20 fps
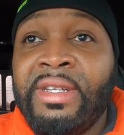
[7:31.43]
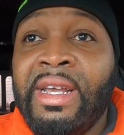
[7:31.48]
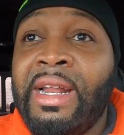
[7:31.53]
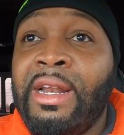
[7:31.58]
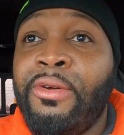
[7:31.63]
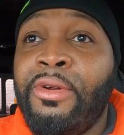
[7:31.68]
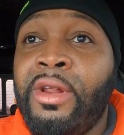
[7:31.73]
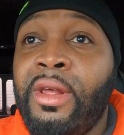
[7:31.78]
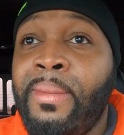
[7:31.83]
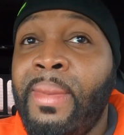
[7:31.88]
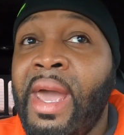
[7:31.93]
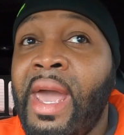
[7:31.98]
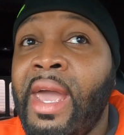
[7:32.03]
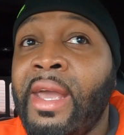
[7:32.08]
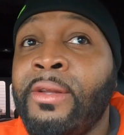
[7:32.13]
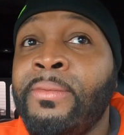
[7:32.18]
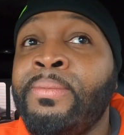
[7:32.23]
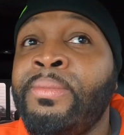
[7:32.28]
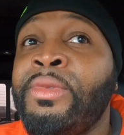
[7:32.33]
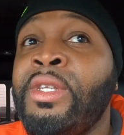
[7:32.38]
tailoring it back.
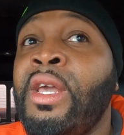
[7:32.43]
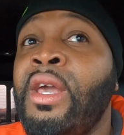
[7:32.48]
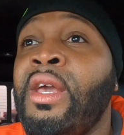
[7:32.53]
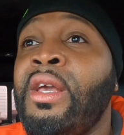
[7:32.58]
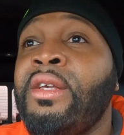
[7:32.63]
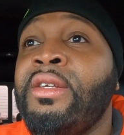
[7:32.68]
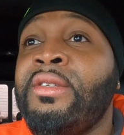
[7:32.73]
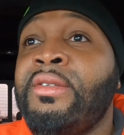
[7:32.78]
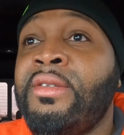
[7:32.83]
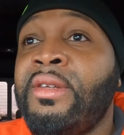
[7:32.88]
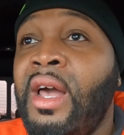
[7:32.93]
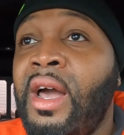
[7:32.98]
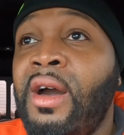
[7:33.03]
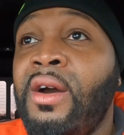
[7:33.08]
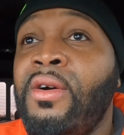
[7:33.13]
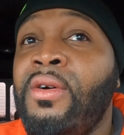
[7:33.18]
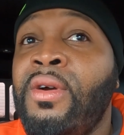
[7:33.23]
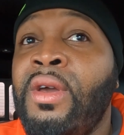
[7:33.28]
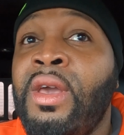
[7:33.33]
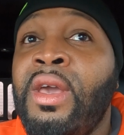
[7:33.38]

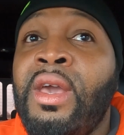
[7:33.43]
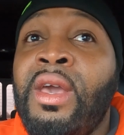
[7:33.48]
So